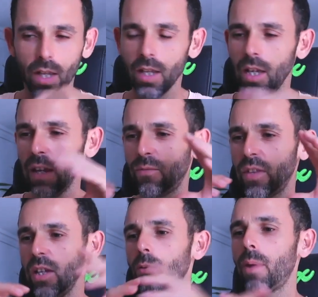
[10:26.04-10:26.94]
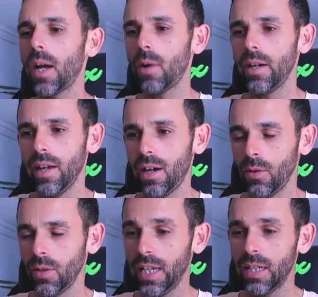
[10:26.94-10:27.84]
If they don't buy right now,
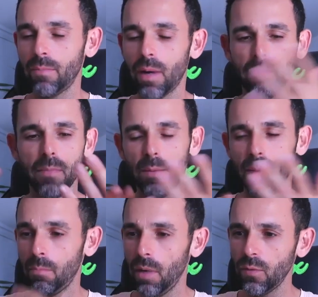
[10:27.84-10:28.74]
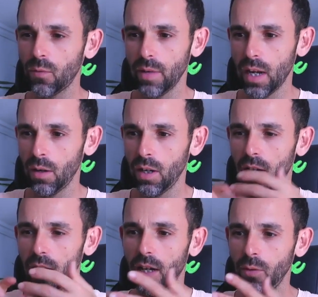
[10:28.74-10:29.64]
they can buy maybe a month from now,
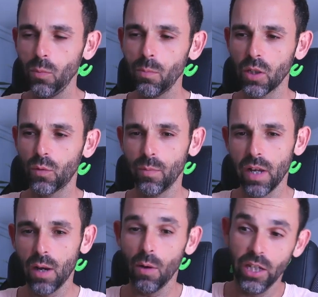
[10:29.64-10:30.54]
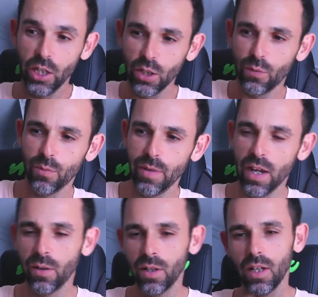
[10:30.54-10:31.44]
2 months from now, a year from
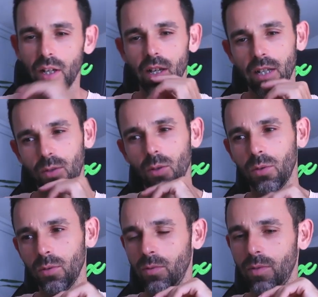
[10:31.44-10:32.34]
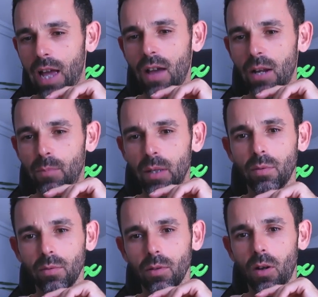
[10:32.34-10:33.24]
now. And so I've had
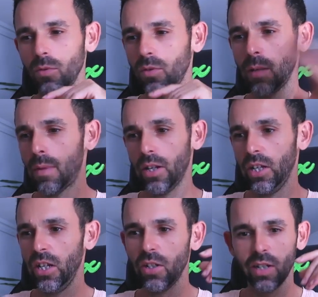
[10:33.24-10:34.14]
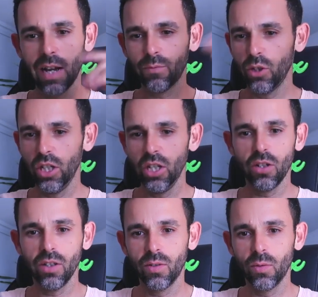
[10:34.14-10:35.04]
people almost about a year, after a year,
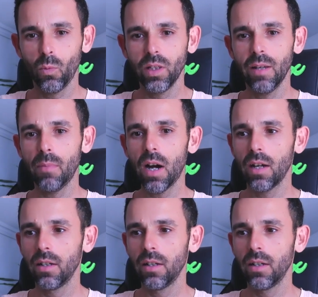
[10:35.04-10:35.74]
it's when they buy,